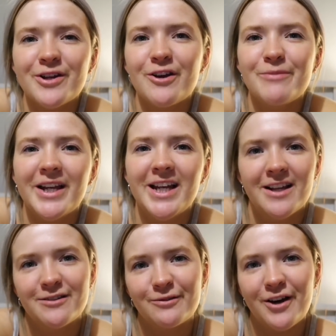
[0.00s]
up and hit
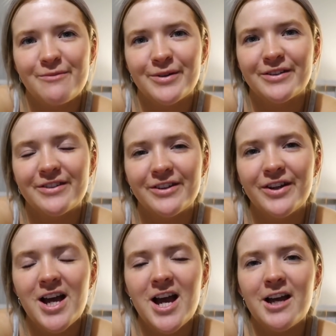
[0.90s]
that subscribe button too.
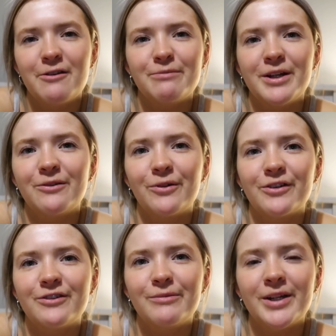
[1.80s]
It would mean the
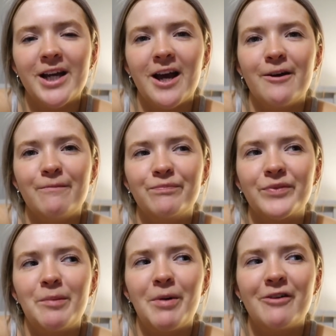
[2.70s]
world to me.
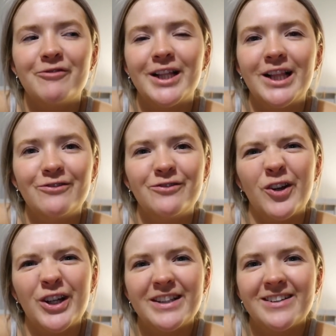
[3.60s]
But I've really loved
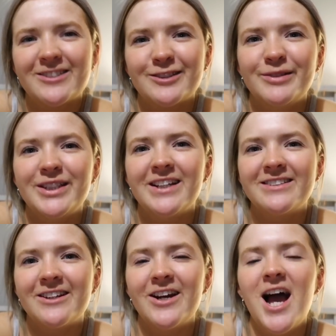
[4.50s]
vlogging this last couple of
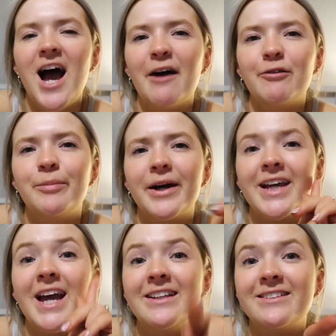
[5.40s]
days, so I will be
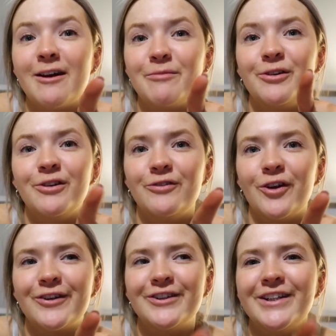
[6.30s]
back ASAP with another
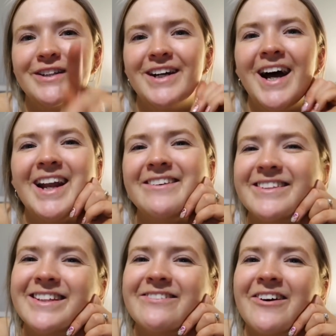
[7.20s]
vlog too. And I'll
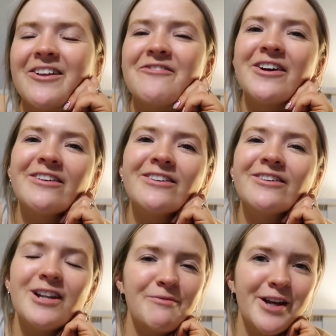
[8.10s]
see you all very
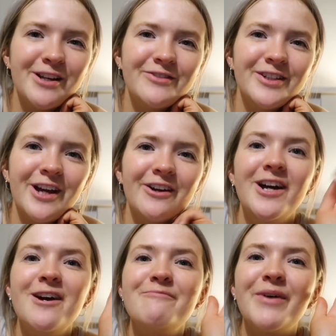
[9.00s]
soon in my next video.
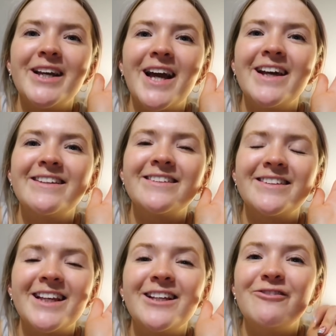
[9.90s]
Bye, guys.
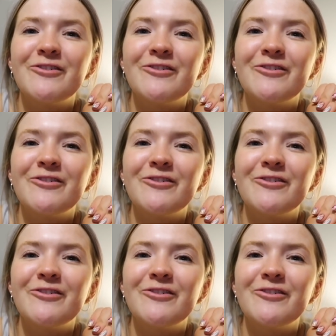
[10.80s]
Thank you for